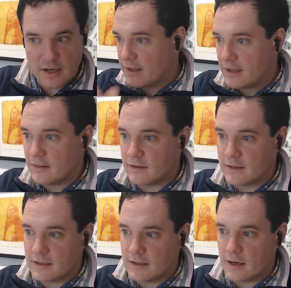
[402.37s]
and then
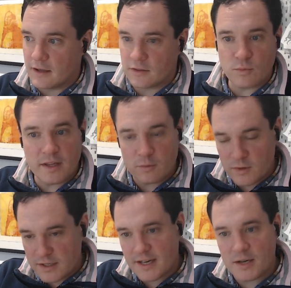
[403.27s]

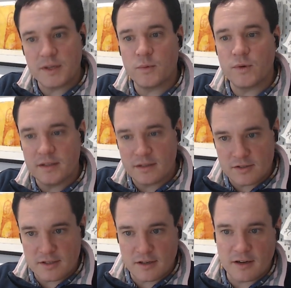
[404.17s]
exactly where the
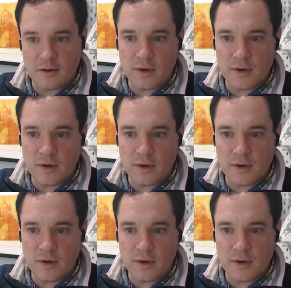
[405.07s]
windows are,